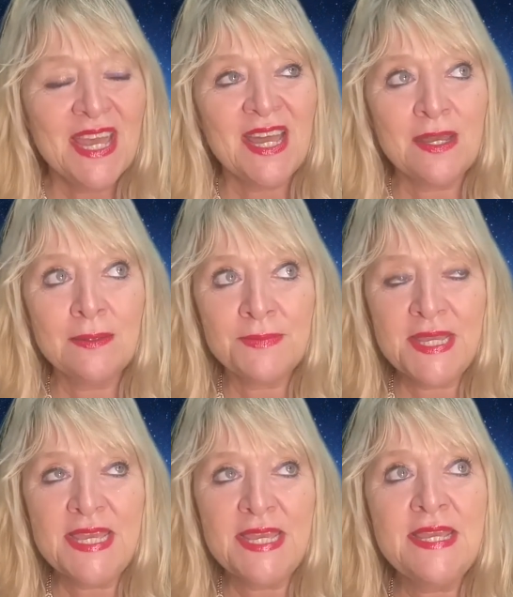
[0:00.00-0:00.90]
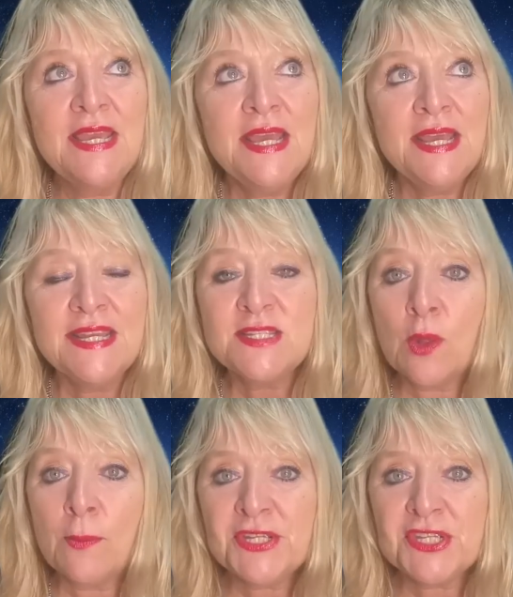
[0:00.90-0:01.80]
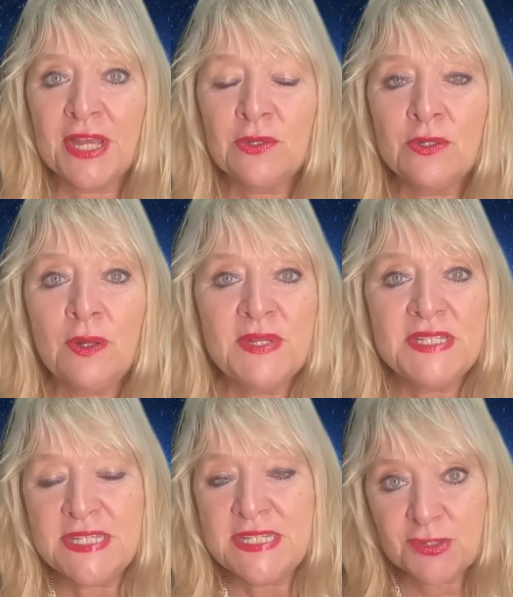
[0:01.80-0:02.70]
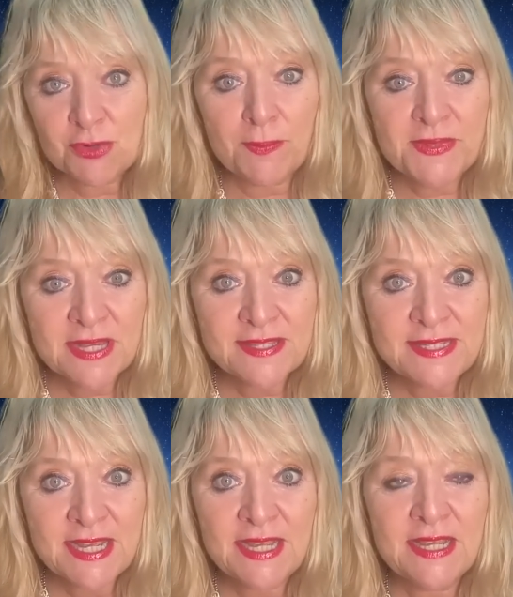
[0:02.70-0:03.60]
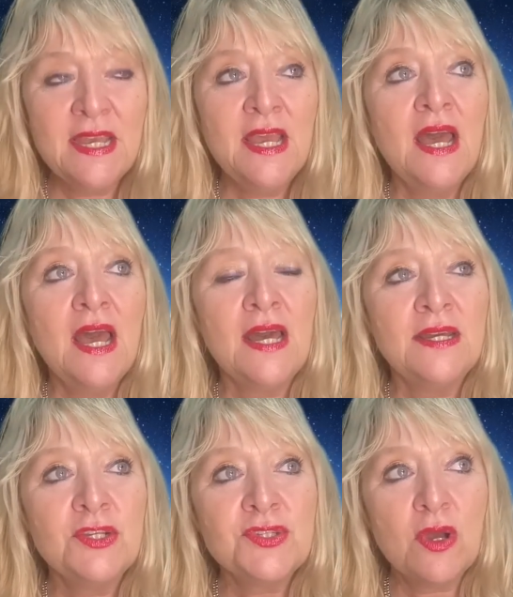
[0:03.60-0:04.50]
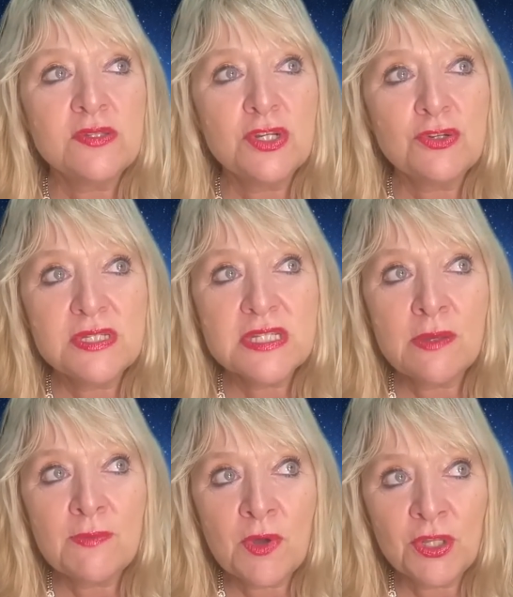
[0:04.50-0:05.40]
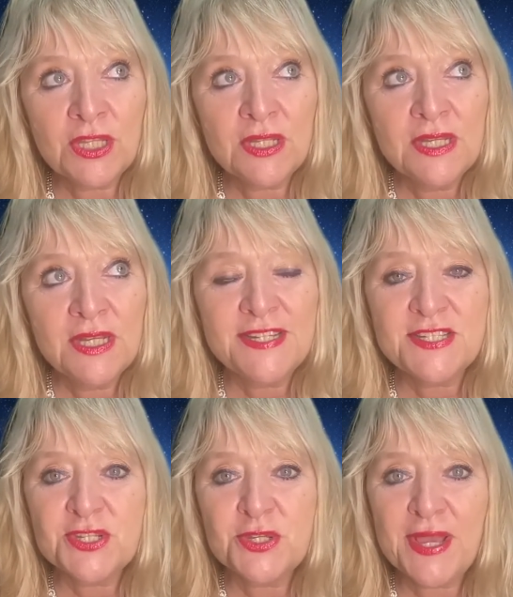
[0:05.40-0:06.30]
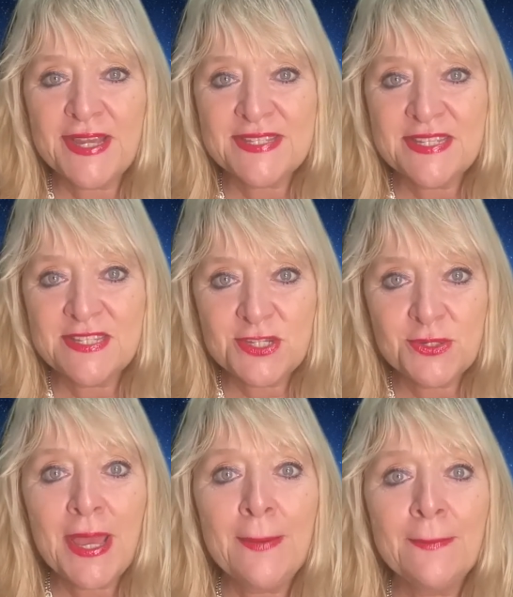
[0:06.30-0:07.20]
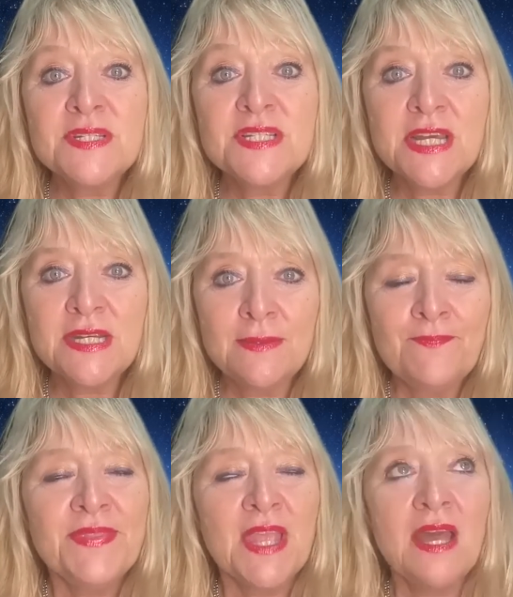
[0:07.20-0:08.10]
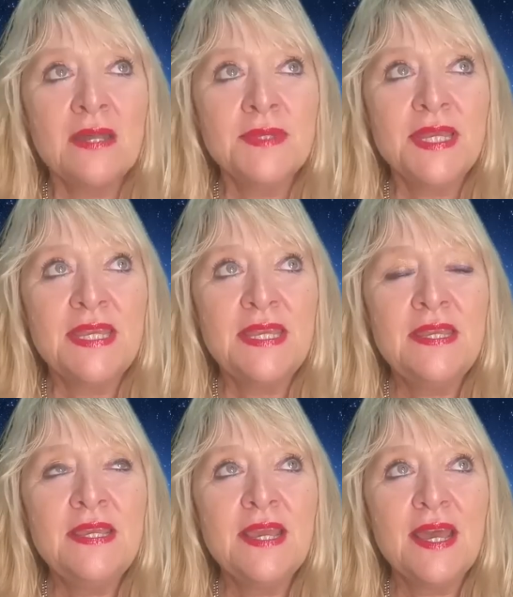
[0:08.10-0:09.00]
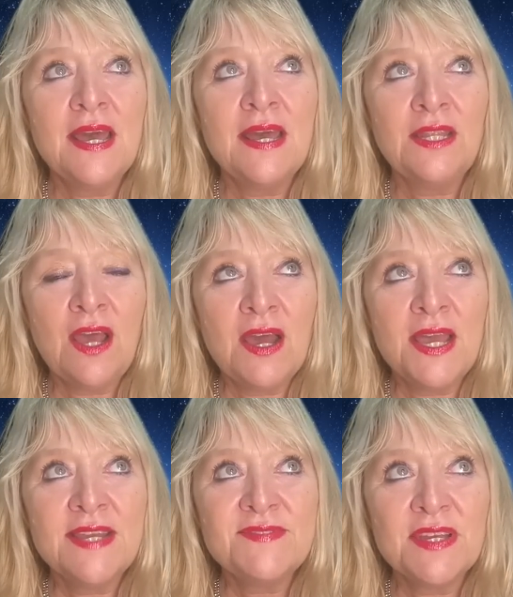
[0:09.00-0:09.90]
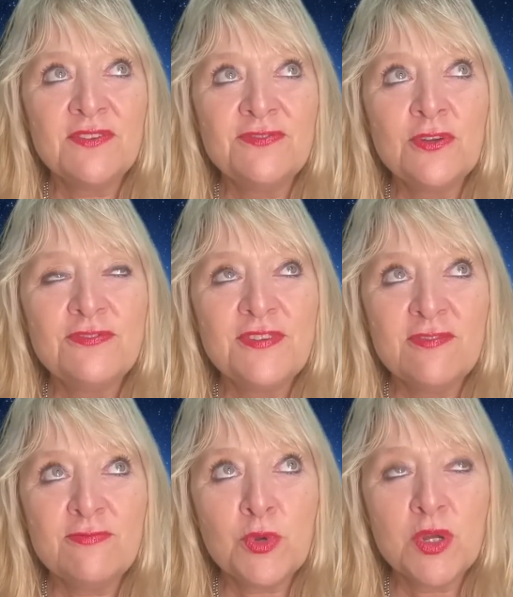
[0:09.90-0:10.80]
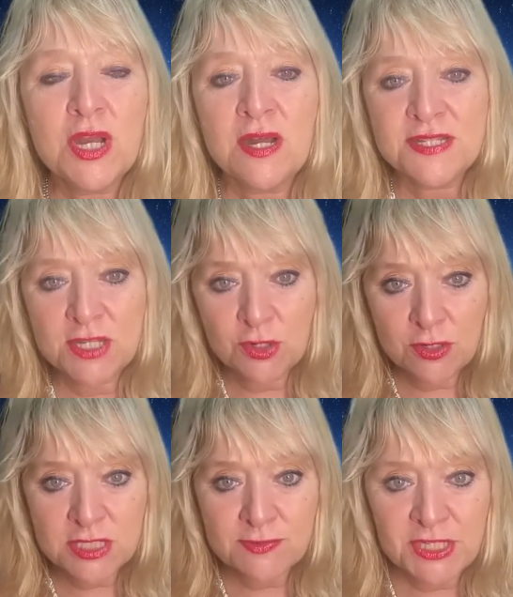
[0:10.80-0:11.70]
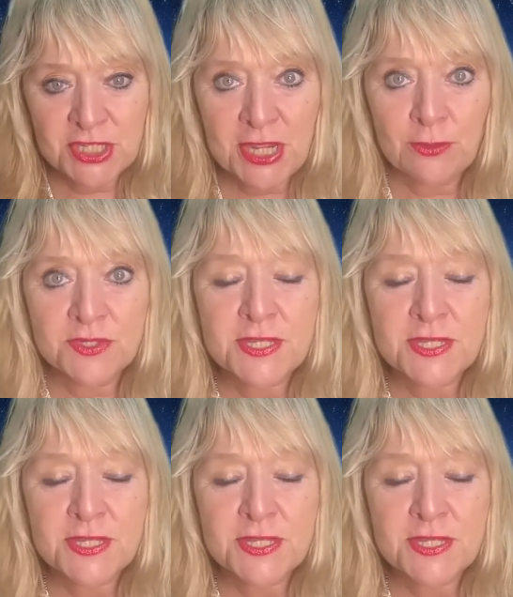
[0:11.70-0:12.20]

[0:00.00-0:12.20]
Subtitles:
He is on my channel. We did a drop the other day. Dr. Chris Lamont, it's two S's, two M's. He and I have done four or five broadcasts across my channel.